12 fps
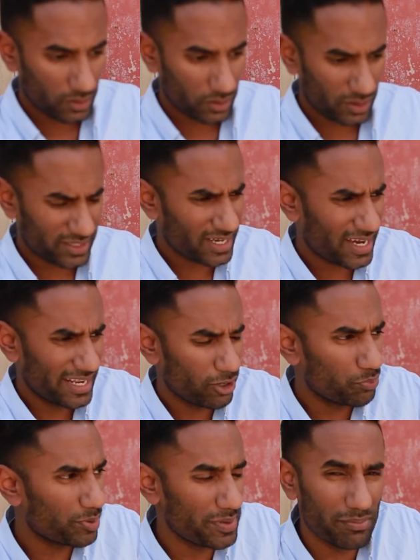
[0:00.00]
I can't
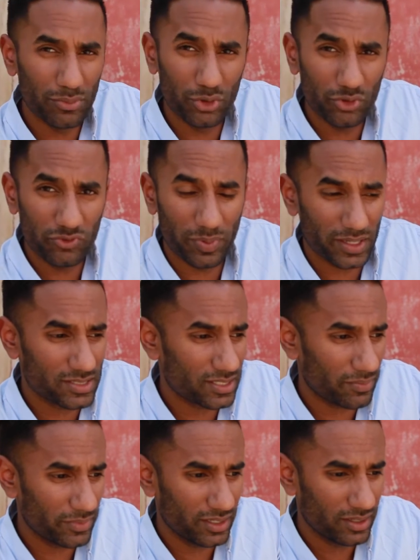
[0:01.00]
help but be moved by
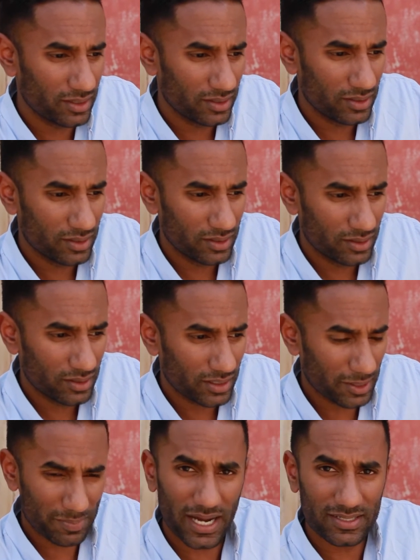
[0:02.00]
something
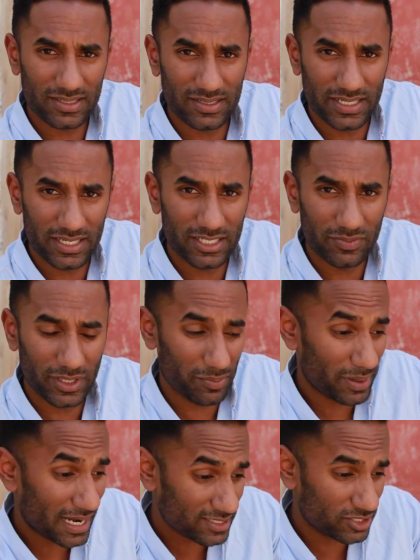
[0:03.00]
a pastor said to me, a
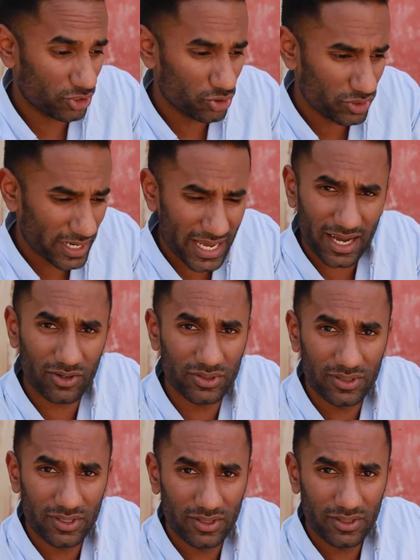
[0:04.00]
pastor who now
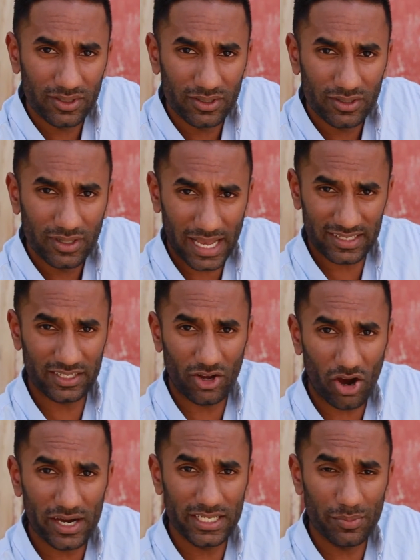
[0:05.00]
has an
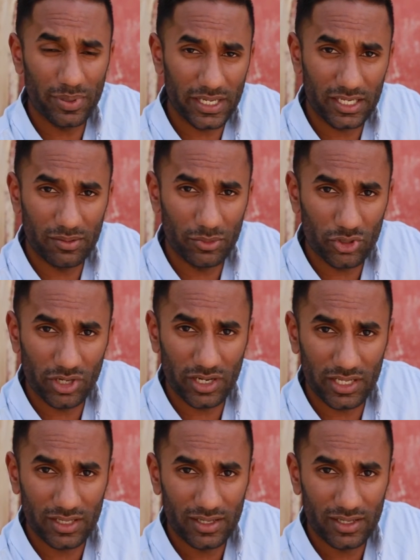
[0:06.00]
IDP community